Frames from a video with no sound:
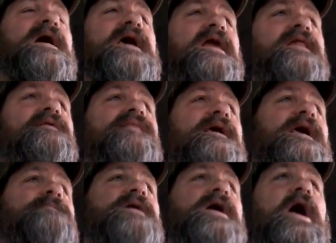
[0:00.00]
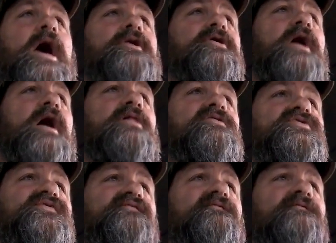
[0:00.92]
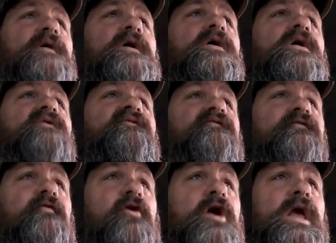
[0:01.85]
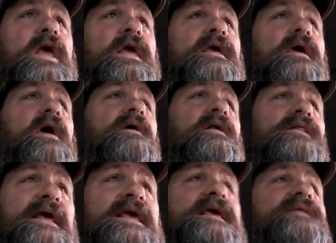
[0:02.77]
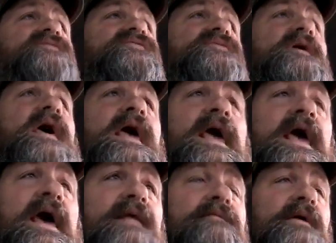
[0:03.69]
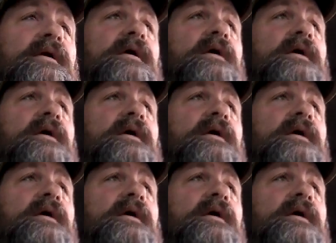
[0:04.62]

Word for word: I got they gave me a hundred dollars free leads, and